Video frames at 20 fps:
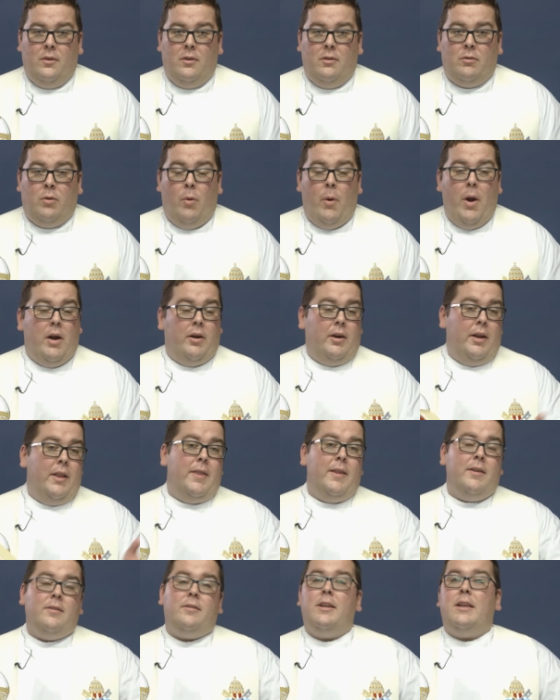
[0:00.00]
For we are
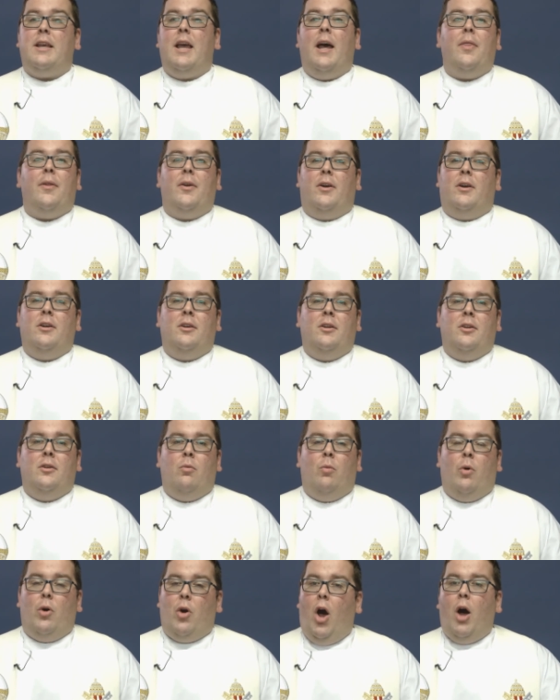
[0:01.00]
in this together.
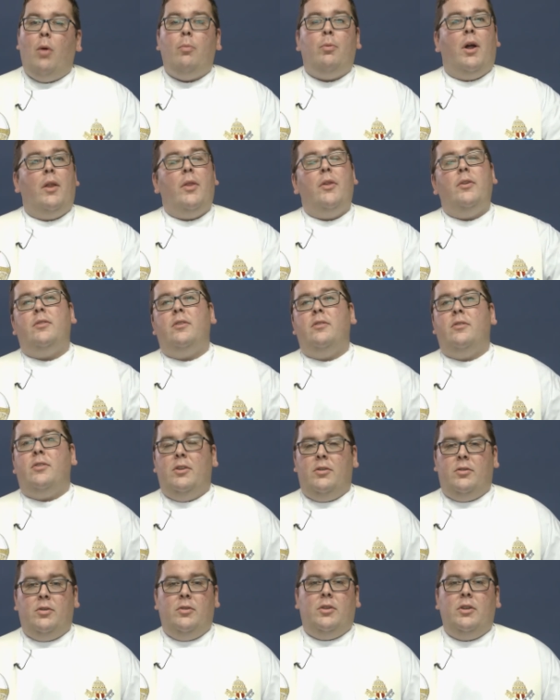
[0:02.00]
We're all brothers and
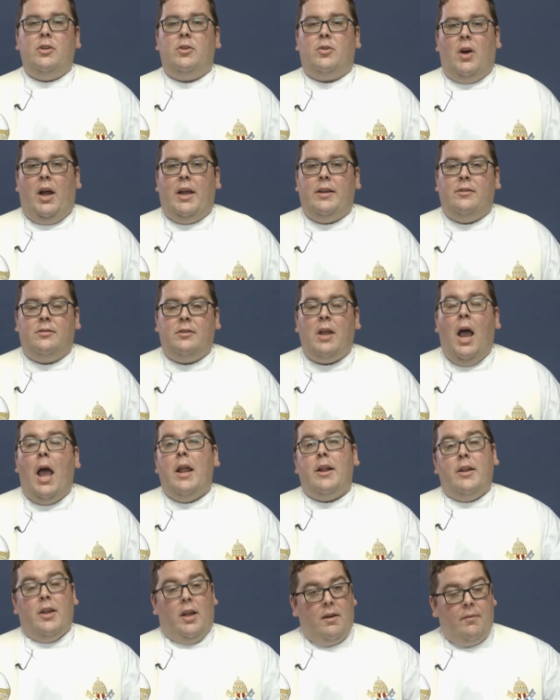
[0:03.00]
sisters in Christ.
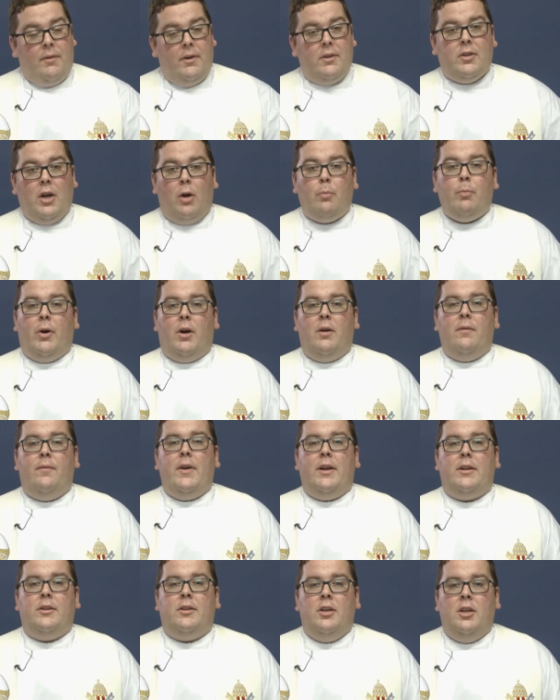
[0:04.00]
None of us are
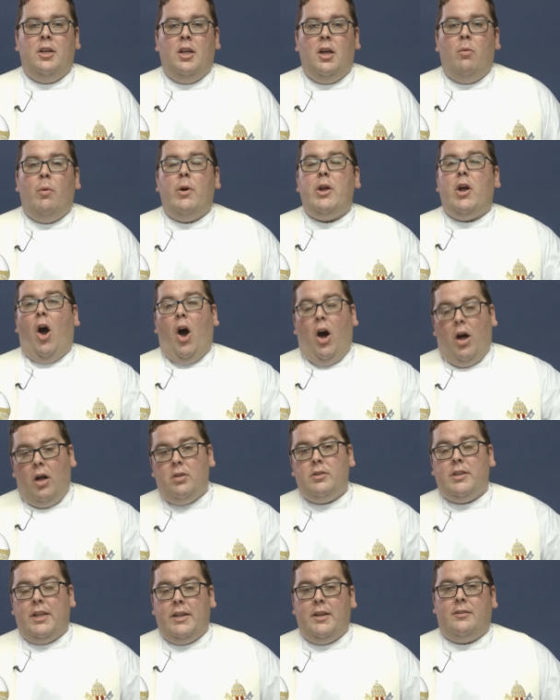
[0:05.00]
perfect. We
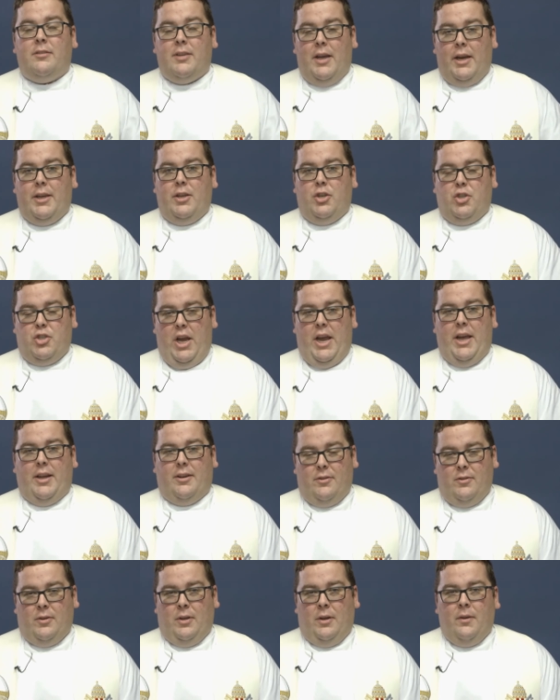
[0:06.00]
all need a second
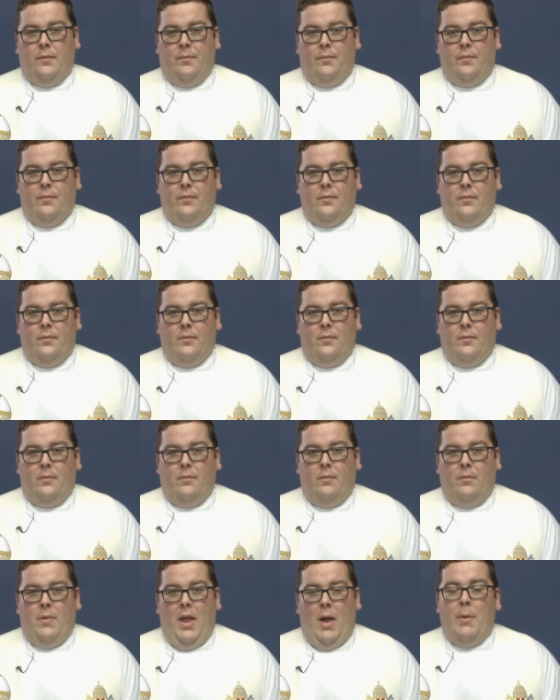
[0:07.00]
chance.
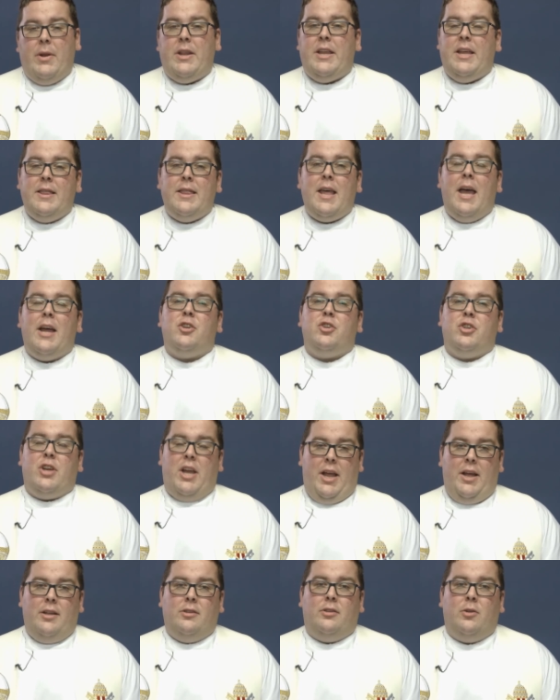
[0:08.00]
And we need that
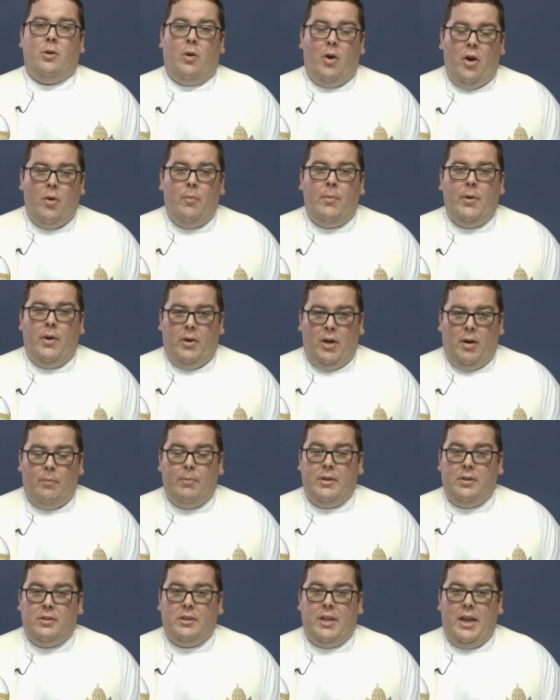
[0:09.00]
chance in order to build
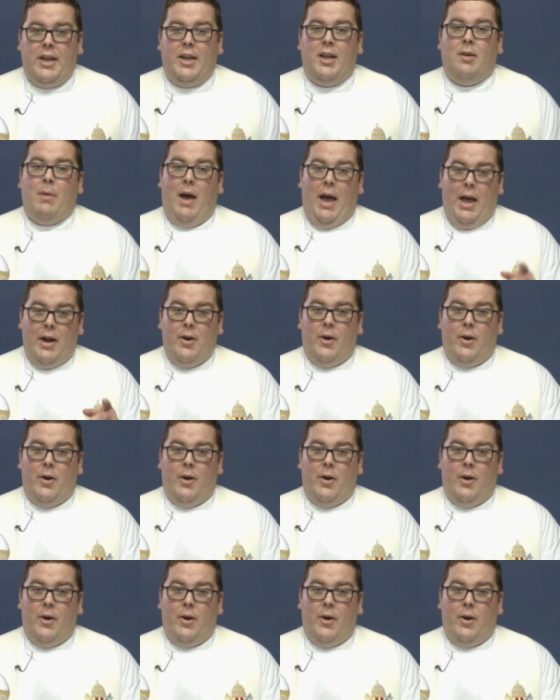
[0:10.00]
up his kingdom on